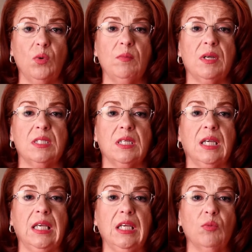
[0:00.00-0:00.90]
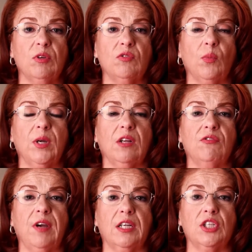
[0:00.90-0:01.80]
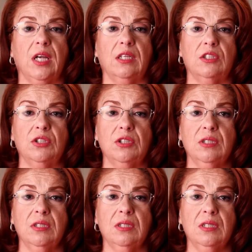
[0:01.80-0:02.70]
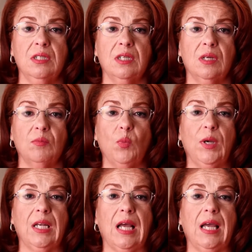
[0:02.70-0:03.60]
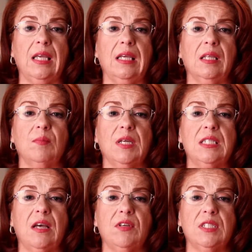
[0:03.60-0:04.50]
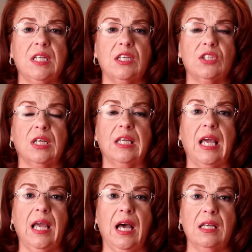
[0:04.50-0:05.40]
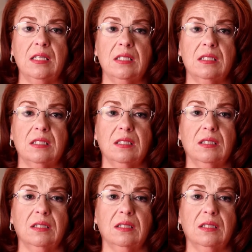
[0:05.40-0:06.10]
We must heal before we can affect change, but we cannot heal amid devastation and chaos.